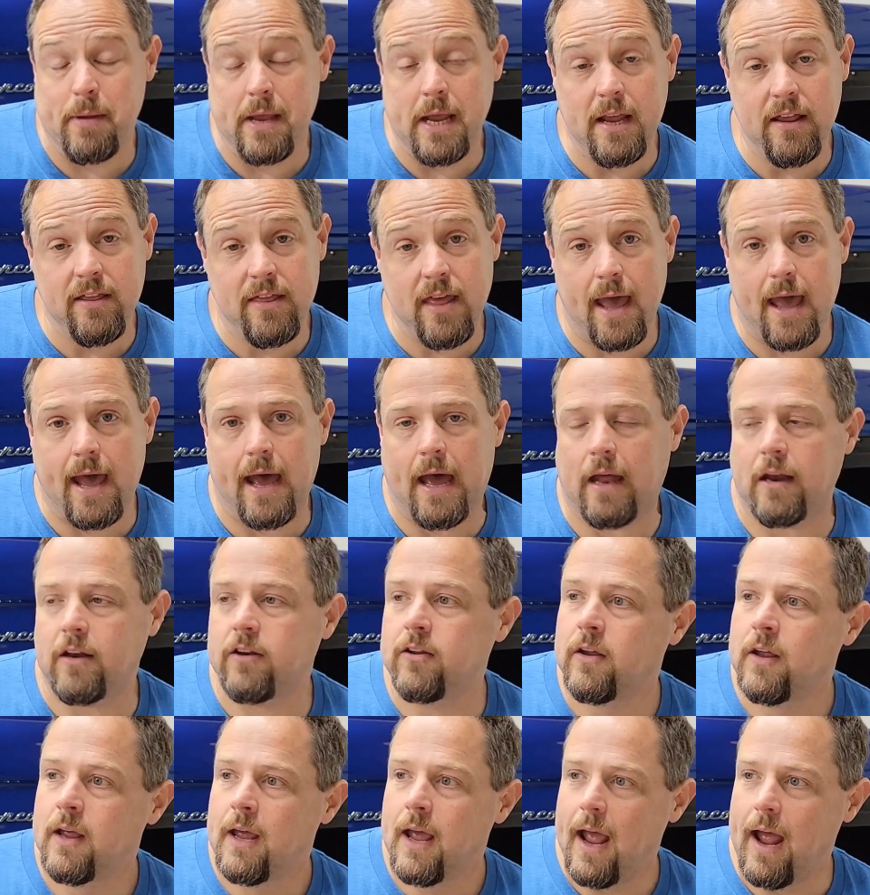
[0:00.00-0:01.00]
be that.
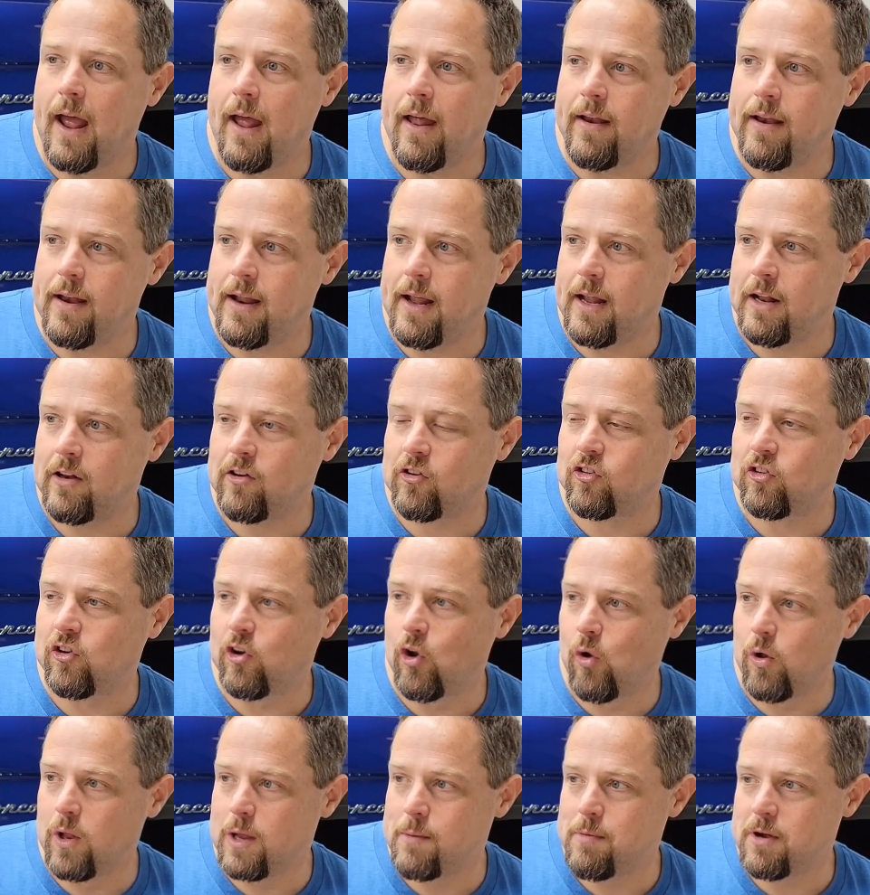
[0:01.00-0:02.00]
And then
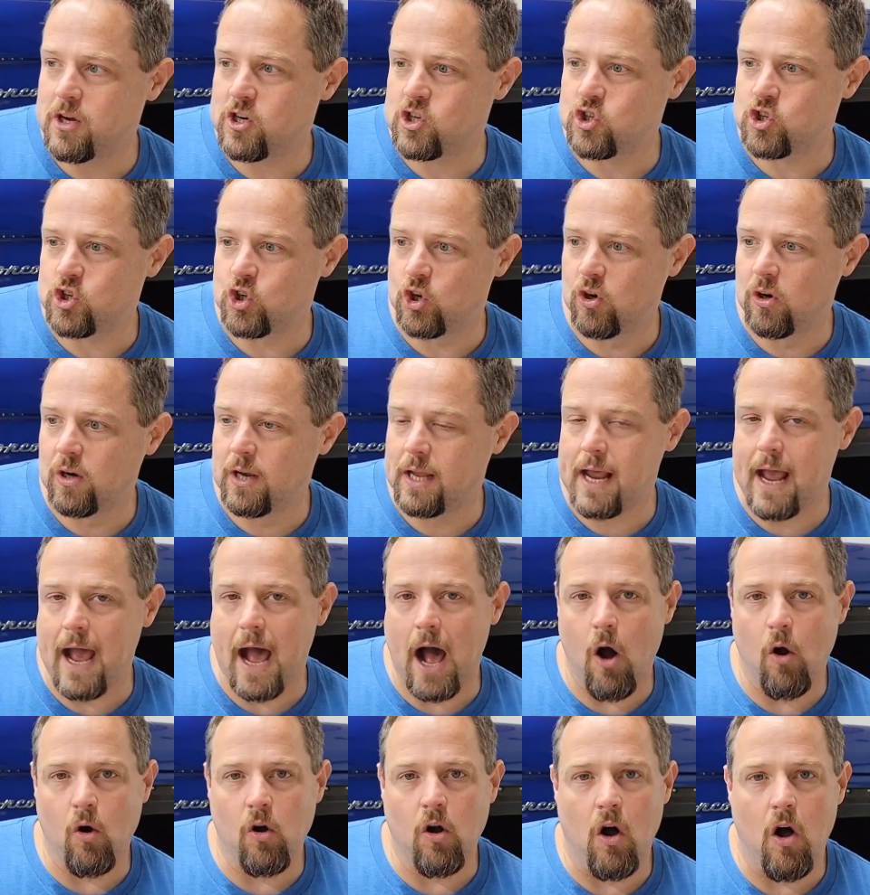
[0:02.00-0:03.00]
slowly but surely,
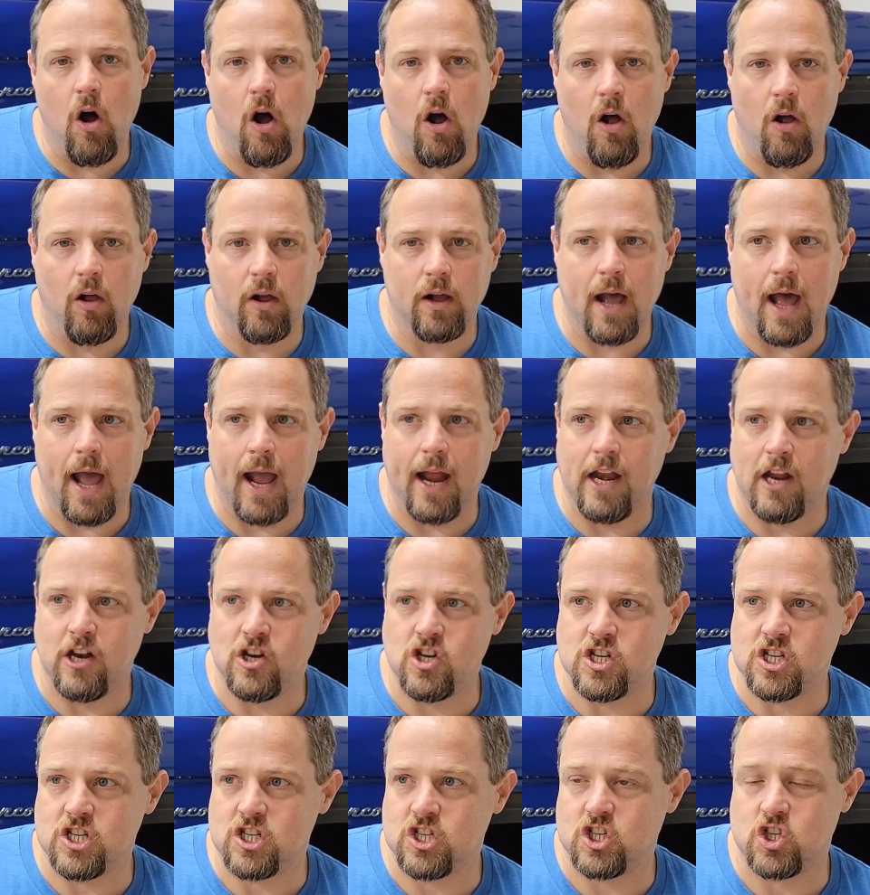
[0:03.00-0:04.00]
alcohol kind of
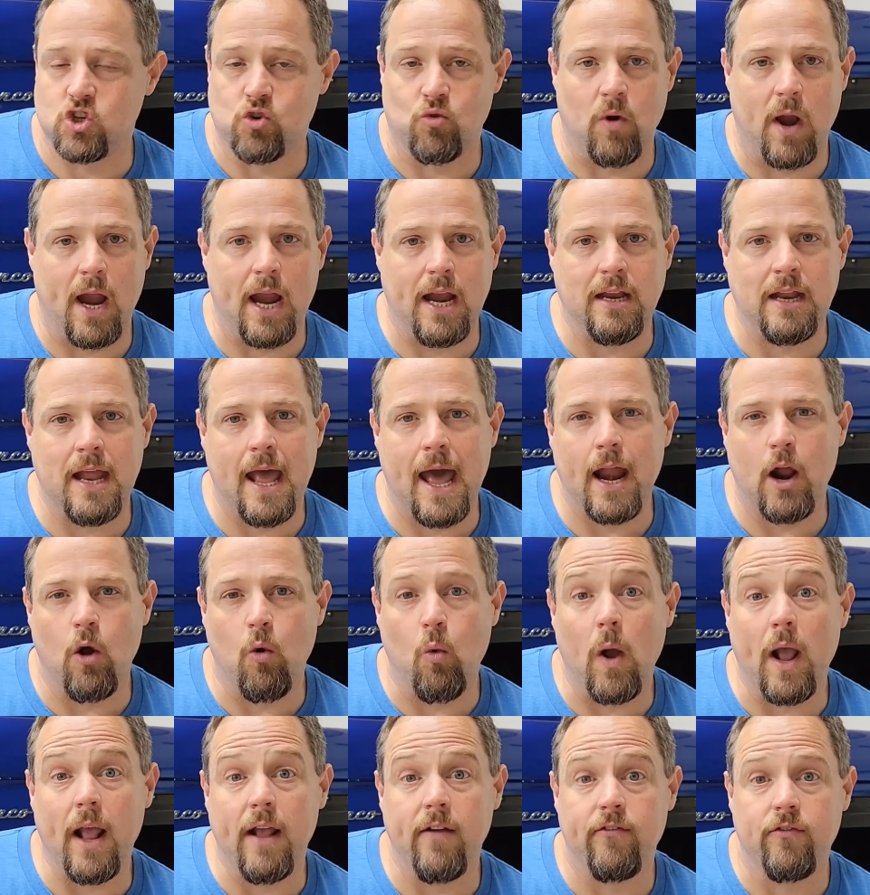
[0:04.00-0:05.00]
just drained that
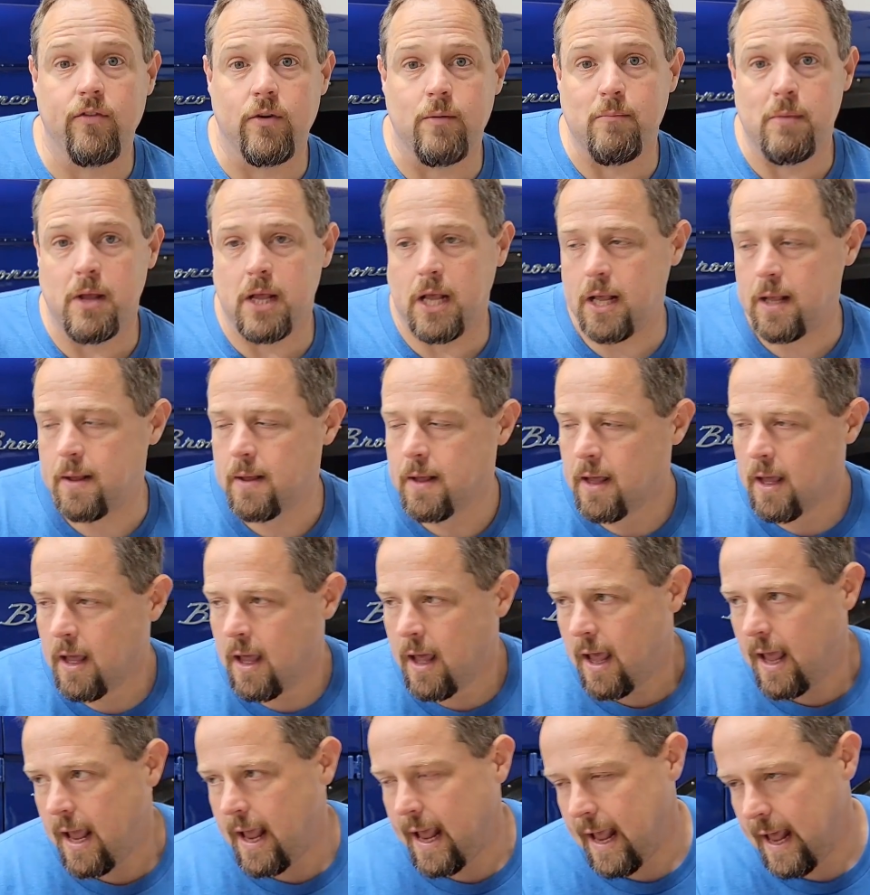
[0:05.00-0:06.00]
away from me,
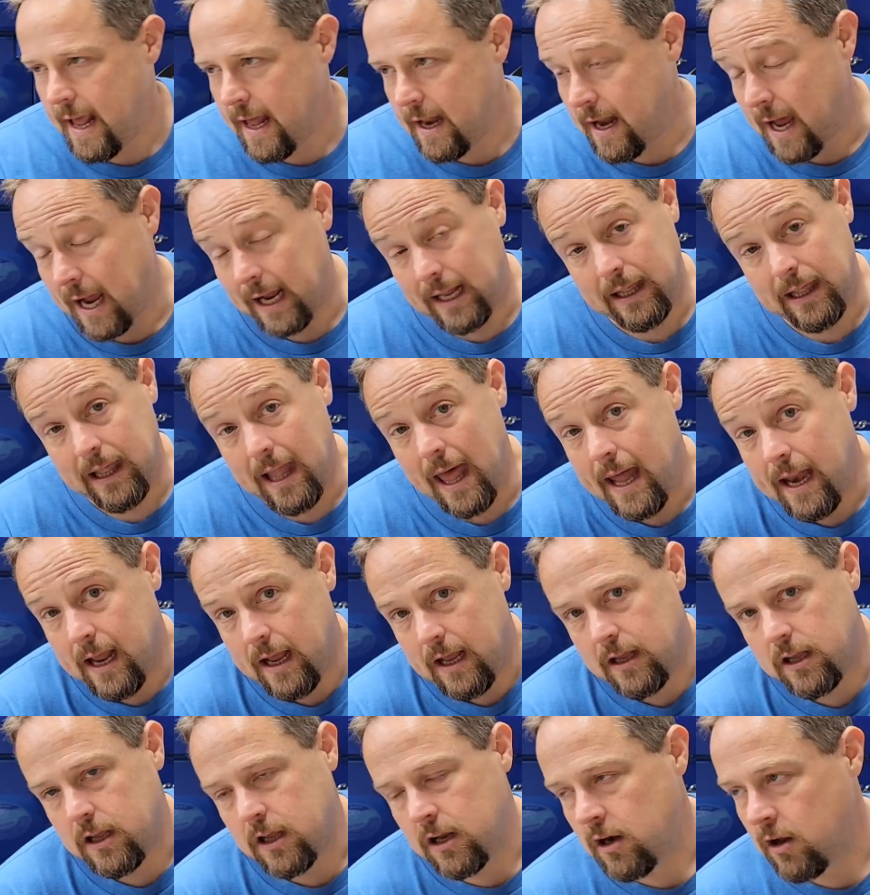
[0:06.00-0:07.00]
and I let
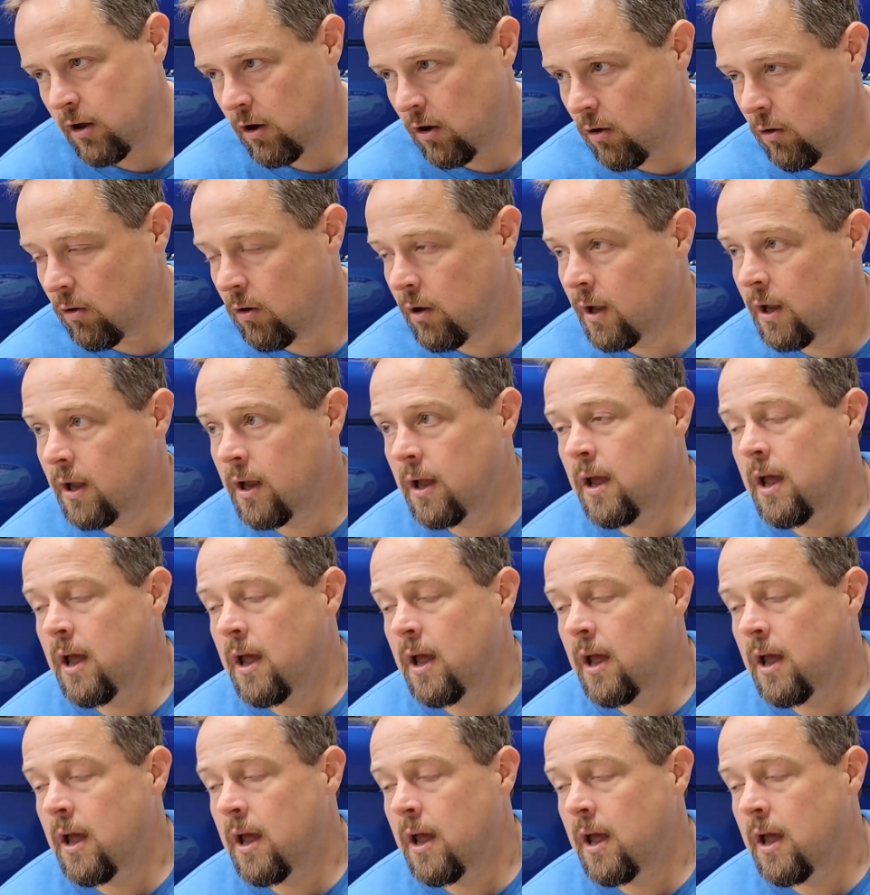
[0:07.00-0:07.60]
it. You know.